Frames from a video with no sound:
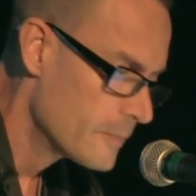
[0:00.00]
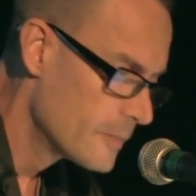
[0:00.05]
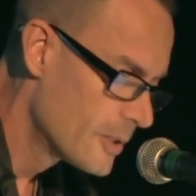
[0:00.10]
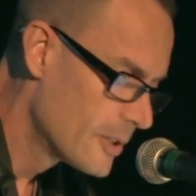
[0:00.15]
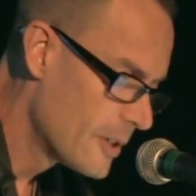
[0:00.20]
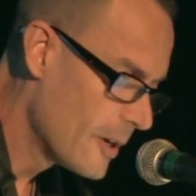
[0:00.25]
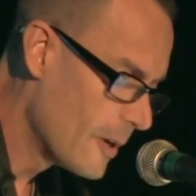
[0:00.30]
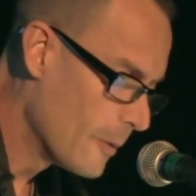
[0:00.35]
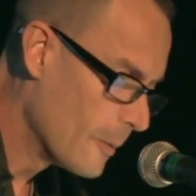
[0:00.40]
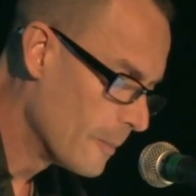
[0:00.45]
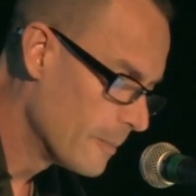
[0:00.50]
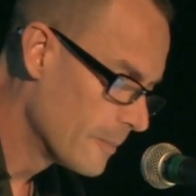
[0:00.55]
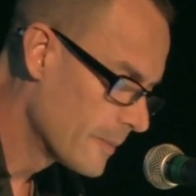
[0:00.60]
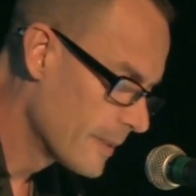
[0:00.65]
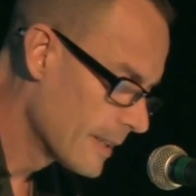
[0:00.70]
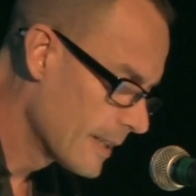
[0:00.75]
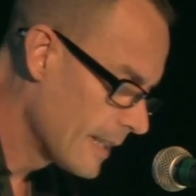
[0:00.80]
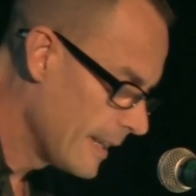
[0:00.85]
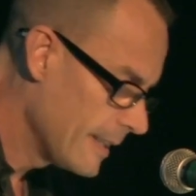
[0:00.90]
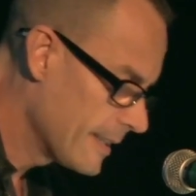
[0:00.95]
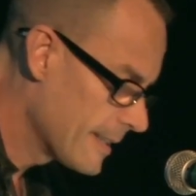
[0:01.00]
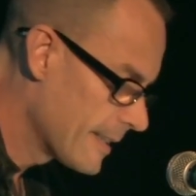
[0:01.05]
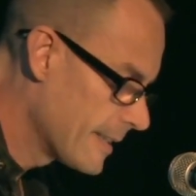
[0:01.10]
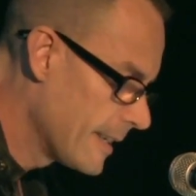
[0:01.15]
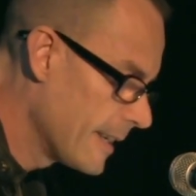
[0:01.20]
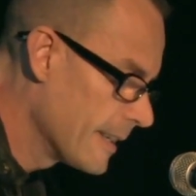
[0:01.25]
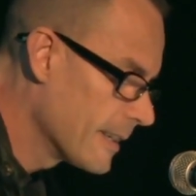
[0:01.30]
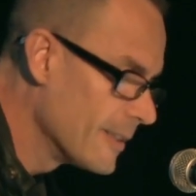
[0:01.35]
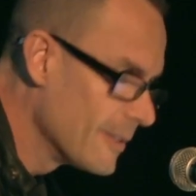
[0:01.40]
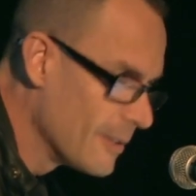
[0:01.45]
So let's
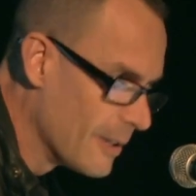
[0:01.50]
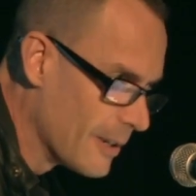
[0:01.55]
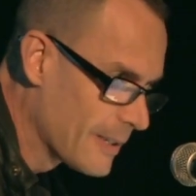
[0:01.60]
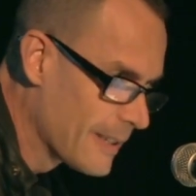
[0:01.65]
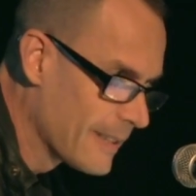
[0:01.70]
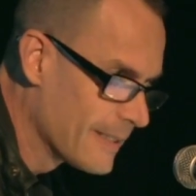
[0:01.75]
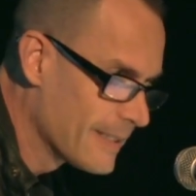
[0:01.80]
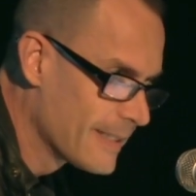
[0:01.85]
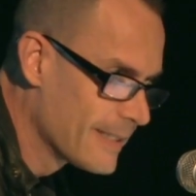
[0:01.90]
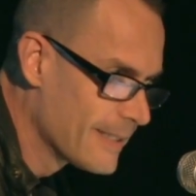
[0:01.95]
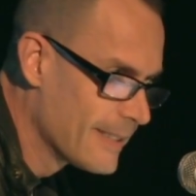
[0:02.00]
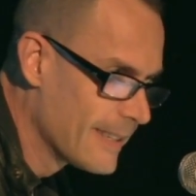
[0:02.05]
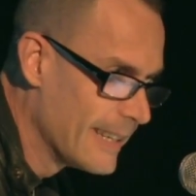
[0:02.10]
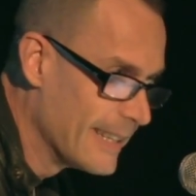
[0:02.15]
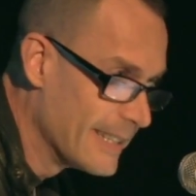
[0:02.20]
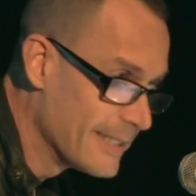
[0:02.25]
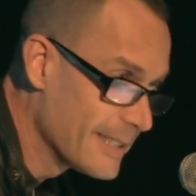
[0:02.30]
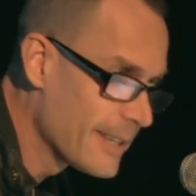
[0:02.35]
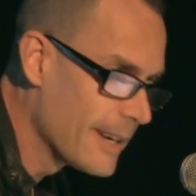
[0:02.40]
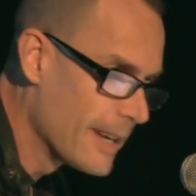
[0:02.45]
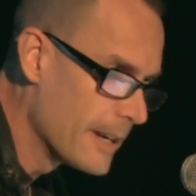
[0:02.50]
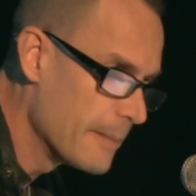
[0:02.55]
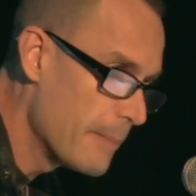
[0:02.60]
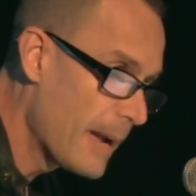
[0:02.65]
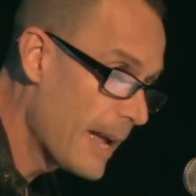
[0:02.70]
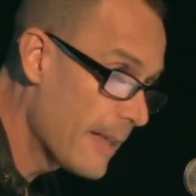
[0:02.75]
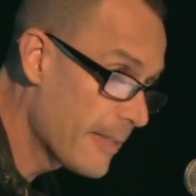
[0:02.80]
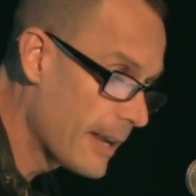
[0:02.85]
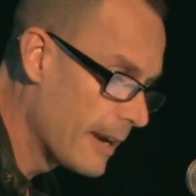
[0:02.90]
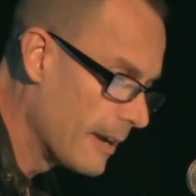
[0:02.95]
take a look at inside a
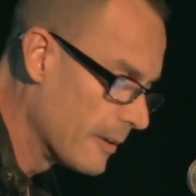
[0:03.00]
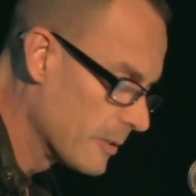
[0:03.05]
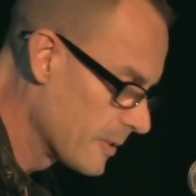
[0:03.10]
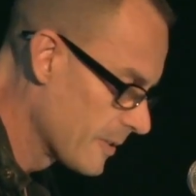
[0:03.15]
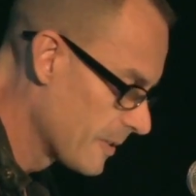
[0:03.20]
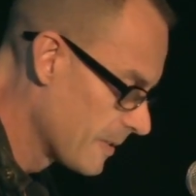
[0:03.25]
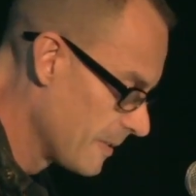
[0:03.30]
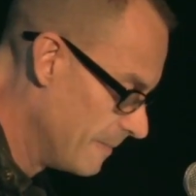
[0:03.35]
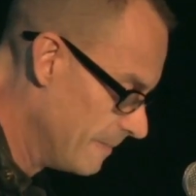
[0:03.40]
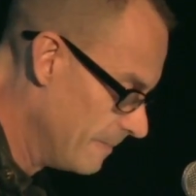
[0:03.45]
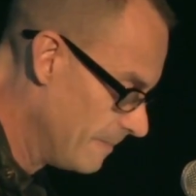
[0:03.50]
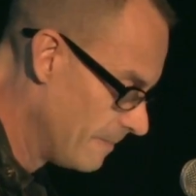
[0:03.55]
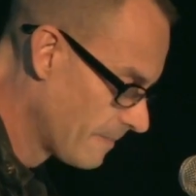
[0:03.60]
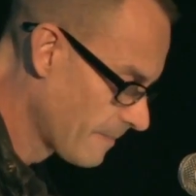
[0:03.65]
bathhouse.